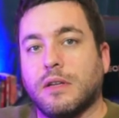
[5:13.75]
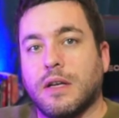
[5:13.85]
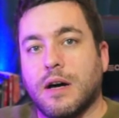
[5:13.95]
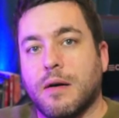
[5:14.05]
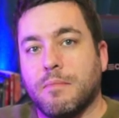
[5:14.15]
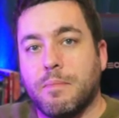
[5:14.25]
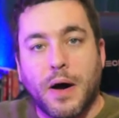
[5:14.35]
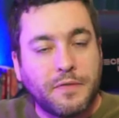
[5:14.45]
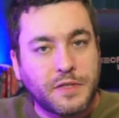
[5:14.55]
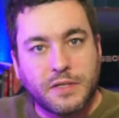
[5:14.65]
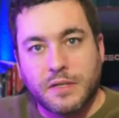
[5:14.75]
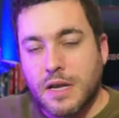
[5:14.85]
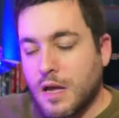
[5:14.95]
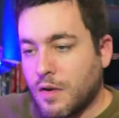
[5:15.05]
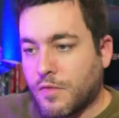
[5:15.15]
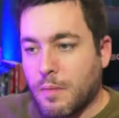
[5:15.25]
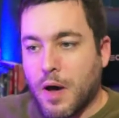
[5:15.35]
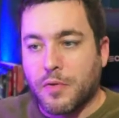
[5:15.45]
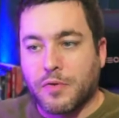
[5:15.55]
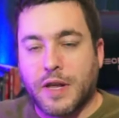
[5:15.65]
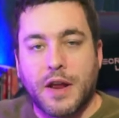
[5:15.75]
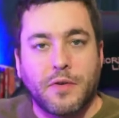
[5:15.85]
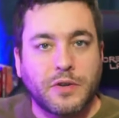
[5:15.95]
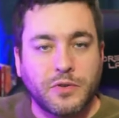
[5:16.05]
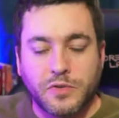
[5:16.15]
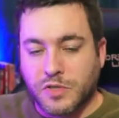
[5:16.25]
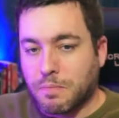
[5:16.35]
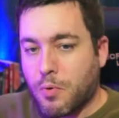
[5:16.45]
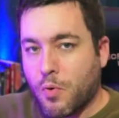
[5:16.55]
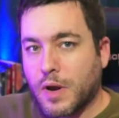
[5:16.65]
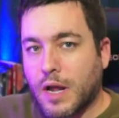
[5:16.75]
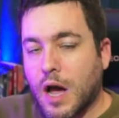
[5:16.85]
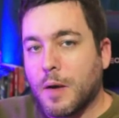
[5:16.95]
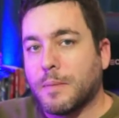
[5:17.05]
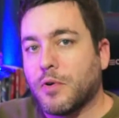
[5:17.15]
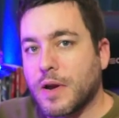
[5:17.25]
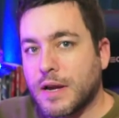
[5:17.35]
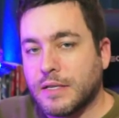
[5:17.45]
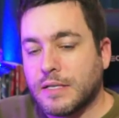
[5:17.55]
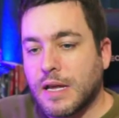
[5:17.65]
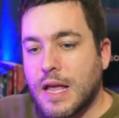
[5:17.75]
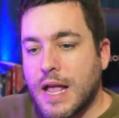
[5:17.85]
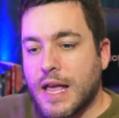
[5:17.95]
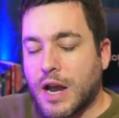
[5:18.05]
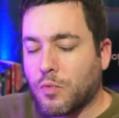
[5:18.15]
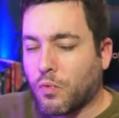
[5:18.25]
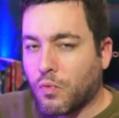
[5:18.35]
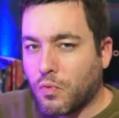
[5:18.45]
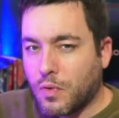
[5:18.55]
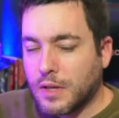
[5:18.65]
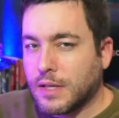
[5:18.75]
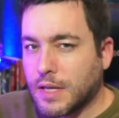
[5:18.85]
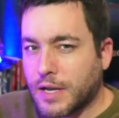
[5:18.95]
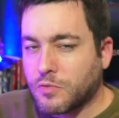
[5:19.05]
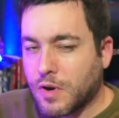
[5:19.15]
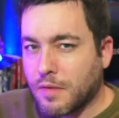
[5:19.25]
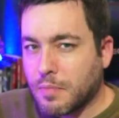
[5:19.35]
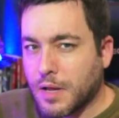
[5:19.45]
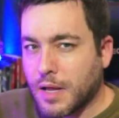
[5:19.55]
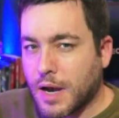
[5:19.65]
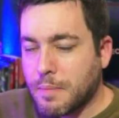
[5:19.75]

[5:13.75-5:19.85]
um, buffs from other characters, supporting upgrades, and I really liked what I've played.